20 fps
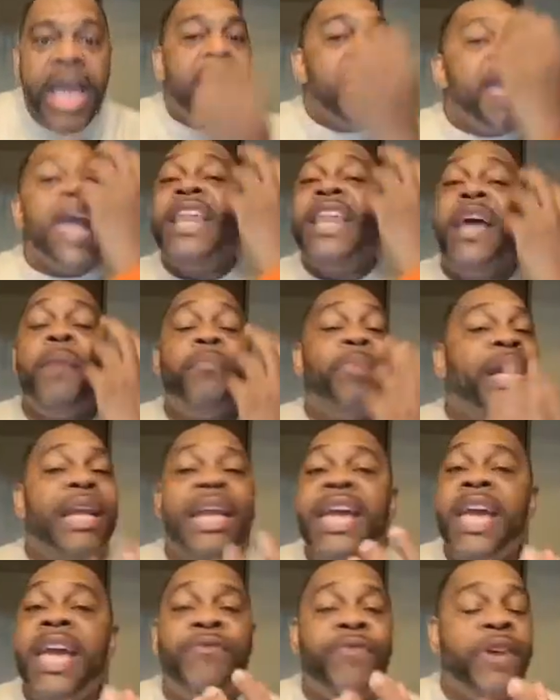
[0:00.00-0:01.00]
He didn't
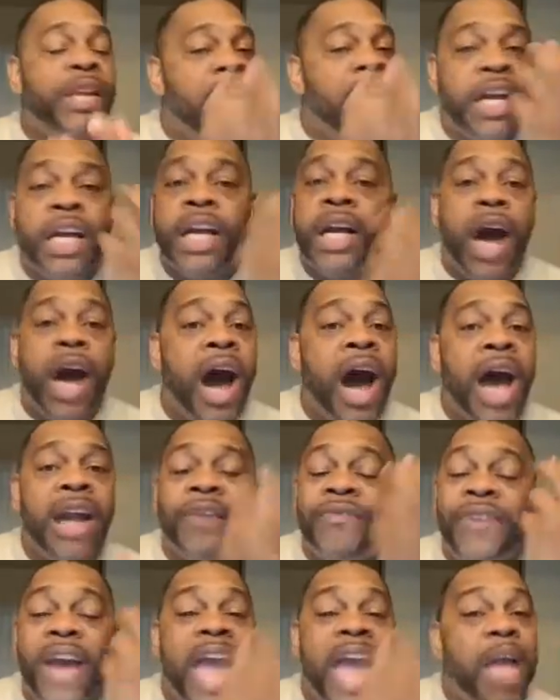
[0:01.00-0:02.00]
believe in the God
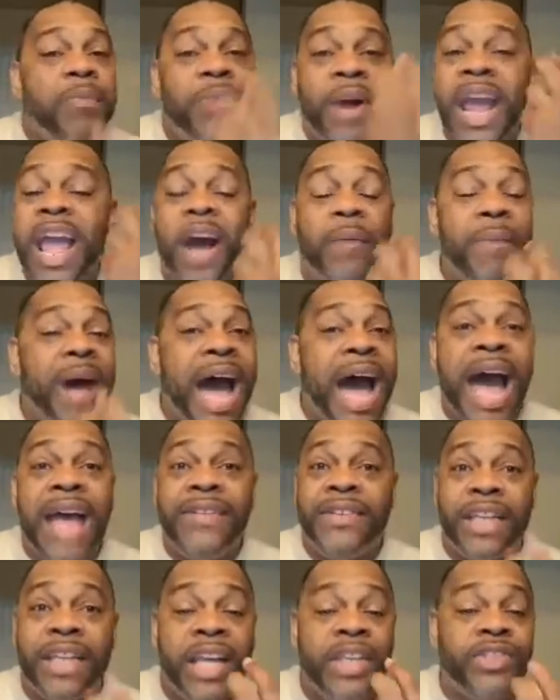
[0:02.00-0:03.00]
of Abraham,
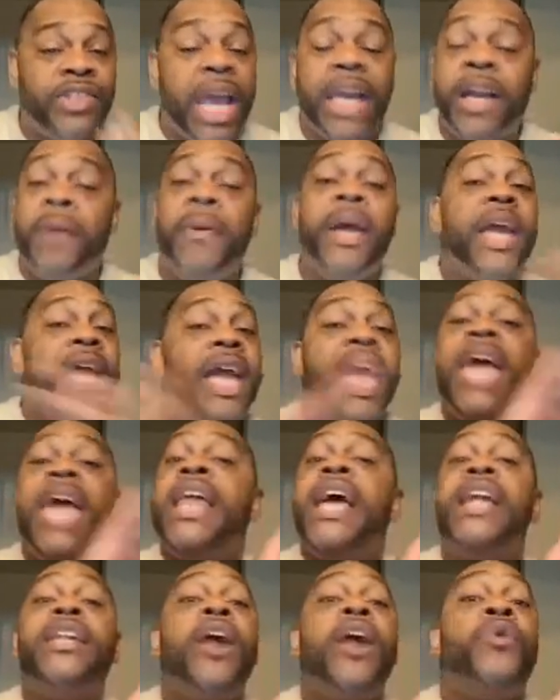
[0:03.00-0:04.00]
Isaac, and Jacob. He
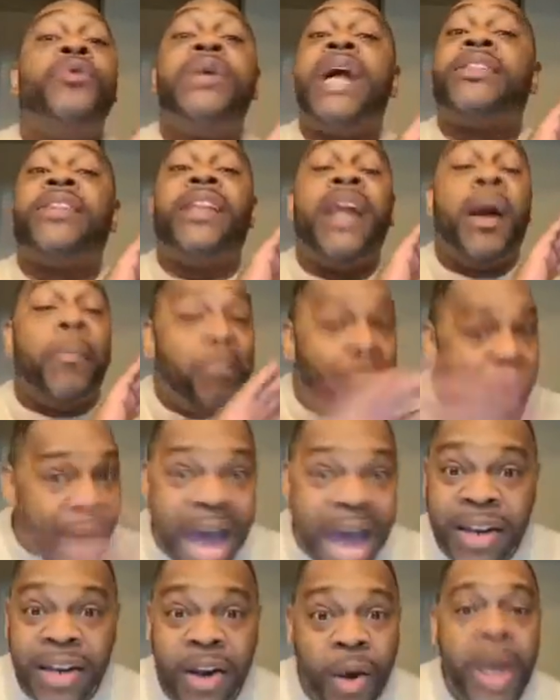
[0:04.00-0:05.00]
didn't know nothing
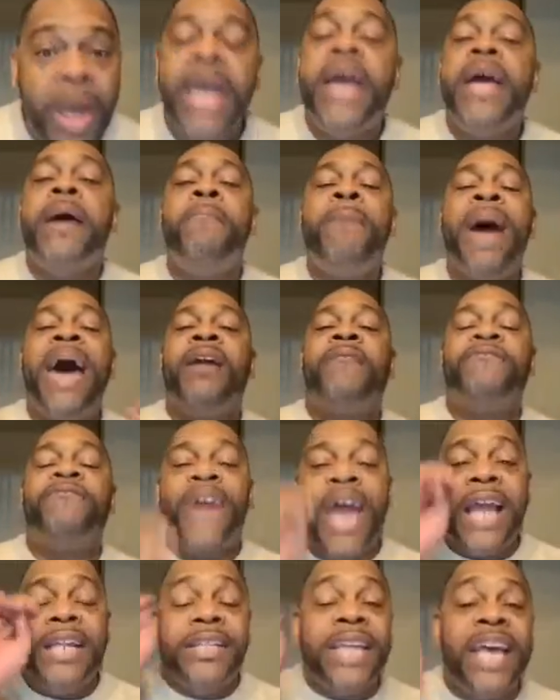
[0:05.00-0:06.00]
about no. Matter of
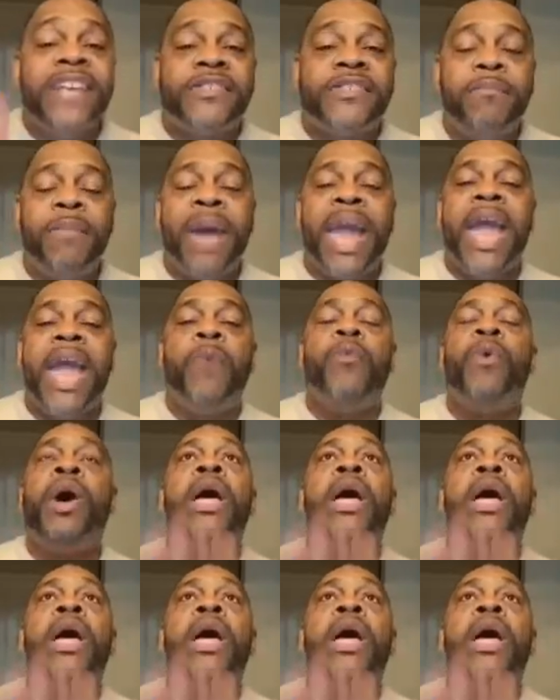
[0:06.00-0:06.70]
fact, this man